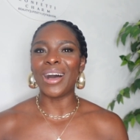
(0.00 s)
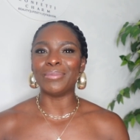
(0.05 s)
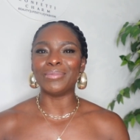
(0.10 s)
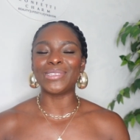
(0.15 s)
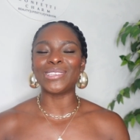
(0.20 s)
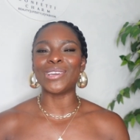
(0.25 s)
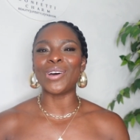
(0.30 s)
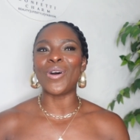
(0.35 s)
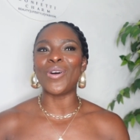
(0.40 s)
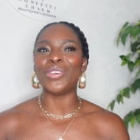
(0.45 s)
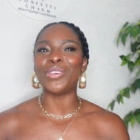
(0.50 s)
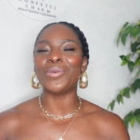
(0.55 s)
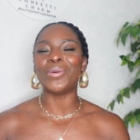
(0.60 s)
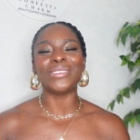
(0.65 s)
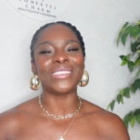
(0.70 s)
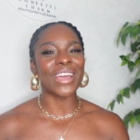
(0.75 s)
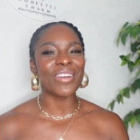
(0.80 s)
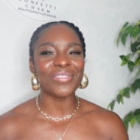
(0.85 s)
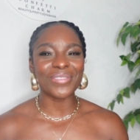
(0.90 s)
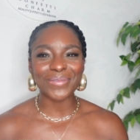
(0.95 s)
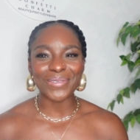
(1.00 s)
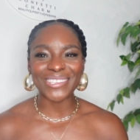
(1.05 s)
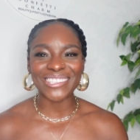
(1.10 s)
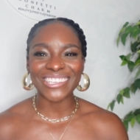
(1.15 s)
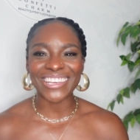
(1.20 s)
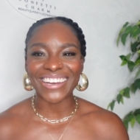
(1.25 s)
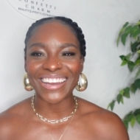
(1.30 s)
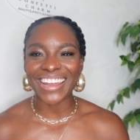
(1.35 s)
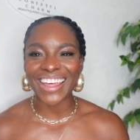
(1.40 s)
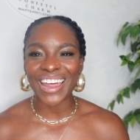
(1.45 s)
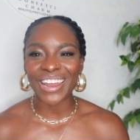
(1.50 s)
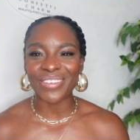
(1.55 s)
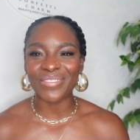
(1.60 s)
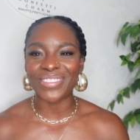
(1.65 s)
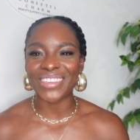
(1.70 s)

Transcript: So you will definitely be seeing a lot of